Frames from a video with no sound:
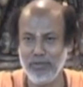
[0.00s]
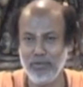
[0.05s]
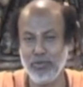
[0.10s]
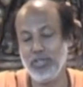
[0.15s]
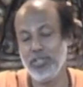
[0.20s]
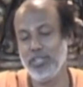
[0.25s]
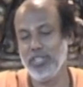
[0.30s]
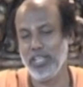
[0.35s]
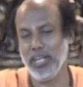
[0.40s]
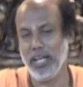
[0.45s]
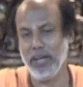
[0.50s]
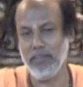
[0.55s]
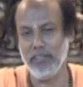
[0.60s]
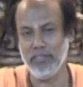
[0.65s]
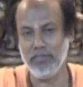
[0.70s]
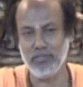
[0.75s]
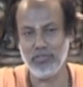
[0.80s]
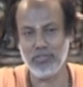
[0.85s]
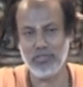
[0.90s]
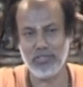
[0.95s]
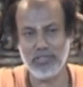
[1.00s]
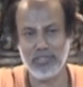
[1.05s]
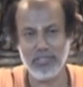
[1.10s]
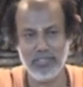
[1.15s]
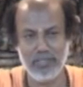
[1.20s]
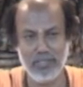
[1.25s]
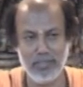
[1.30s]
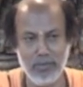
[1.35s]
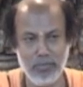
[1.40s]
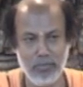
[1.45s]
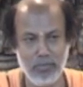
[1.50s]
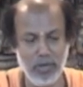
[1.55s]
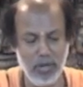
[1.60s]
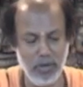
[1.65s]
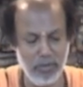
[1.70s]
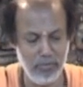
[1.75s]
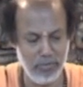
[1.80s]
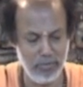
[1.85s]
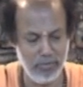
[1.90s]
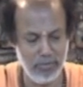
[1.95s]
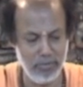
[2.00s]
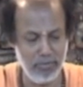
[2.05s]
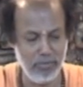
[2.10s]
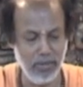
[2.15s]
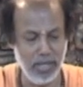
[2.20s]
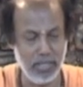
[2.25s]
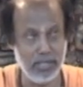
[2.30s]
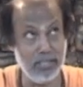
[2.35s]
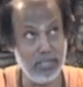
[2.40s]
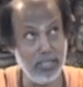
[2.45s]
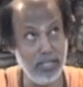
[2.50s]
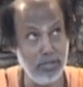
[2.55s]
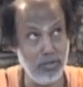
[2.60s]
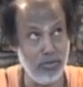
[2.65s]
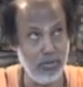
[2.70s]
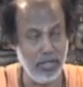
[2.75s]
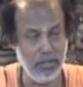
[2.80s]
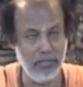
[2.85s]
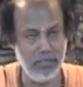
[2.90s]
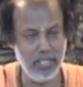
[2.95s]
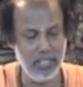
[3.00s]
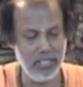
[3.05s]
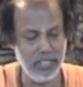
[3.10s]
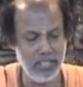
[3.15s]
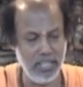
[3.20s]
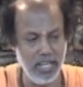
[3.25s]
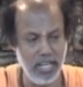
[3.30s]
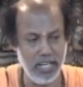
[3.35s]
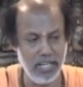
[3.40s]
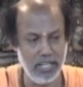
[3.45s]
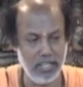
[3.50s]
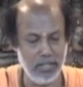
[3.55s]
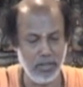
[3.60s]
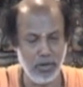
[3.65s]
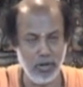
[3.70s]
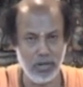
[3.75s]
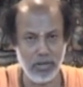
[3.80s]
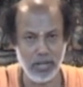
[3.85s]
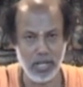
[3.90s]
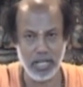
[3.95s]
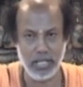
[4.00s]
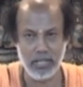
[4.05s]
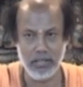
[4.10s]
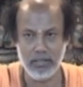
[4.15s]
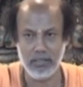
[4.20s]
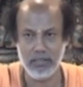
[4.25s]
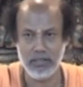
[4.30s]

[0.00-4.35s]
with the heavens, from Vatican to heaven, direct hotline.